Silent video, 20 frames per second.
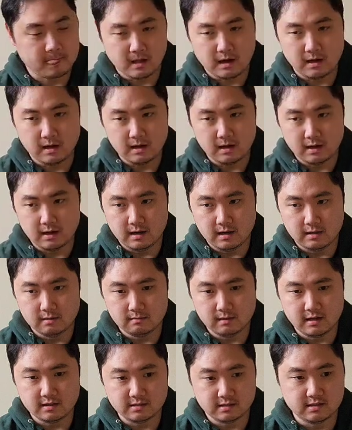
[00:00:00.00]

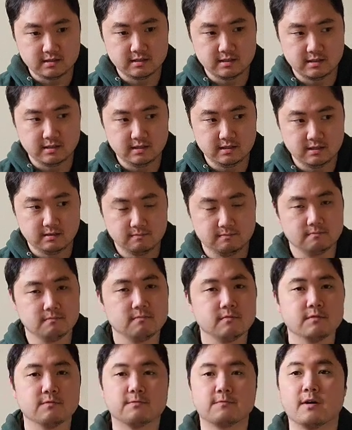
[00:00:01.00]
As you can see
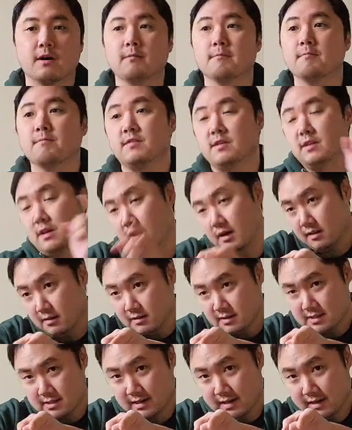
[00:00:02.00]
from the
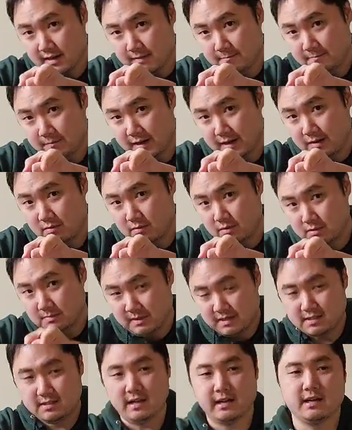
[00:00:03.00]
other side, that was
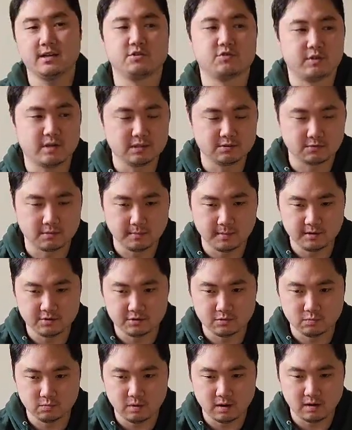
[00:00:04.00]
my second
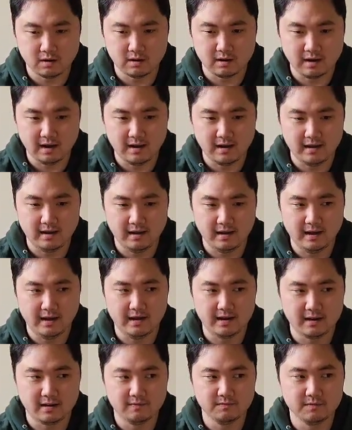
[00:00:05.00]
transformation where I
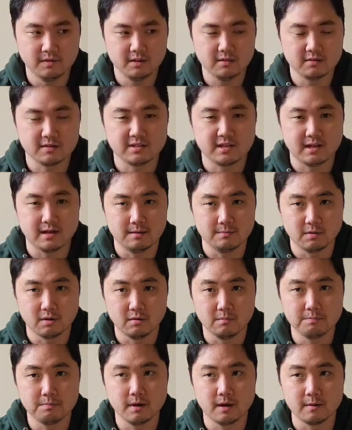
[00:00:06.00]
had another
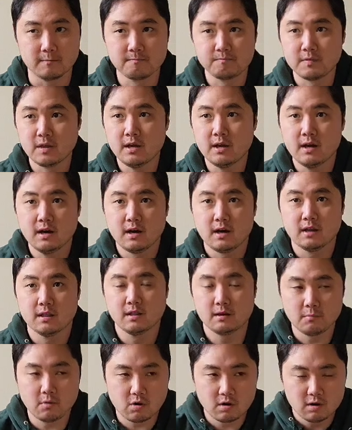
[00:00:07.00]
table, but a
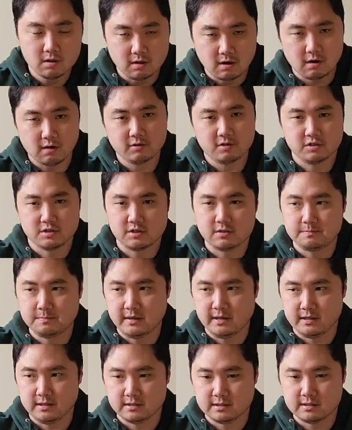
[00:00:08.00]
little more larger
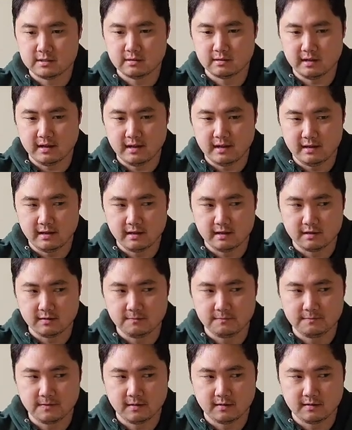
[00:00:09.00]
space so that it
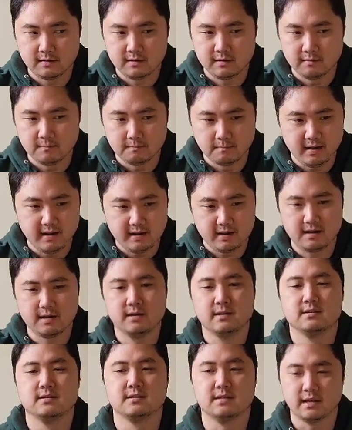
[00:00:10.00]
could fit the
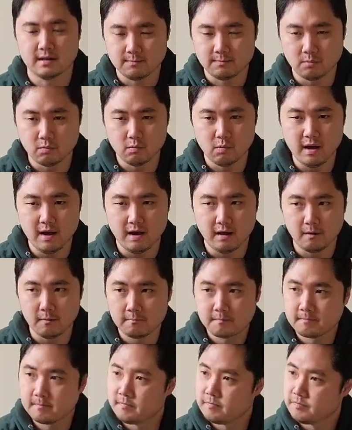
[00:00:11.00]
mic setup well.